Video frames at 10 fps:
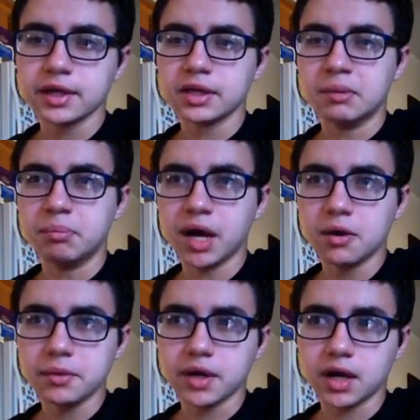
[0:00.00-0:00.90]
the
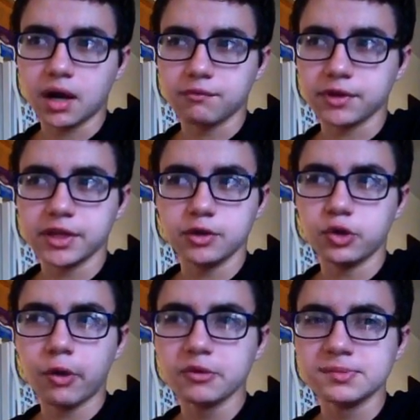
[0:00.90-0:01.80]
bell went off, and then
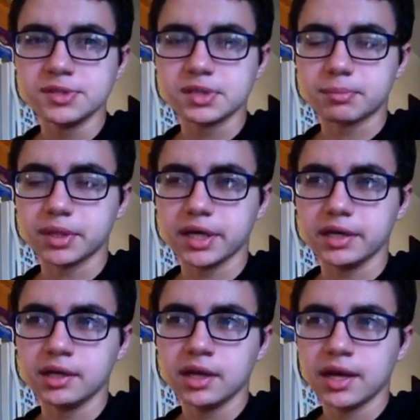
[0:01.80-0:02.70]
no one's music
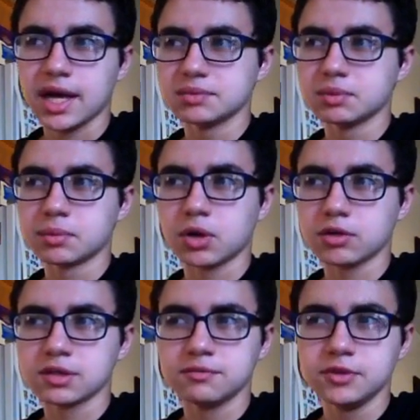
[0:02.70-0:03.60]
played, as we were
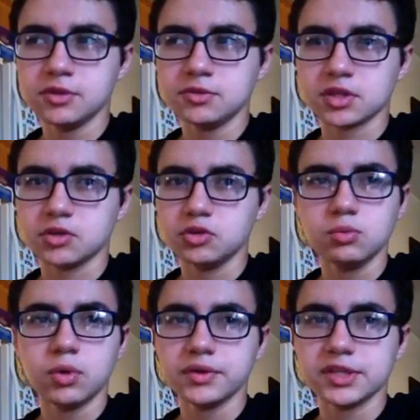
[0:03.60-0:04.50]
all confused on who
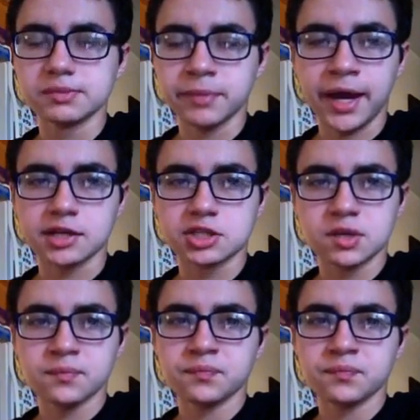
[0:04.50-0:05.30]
won this match.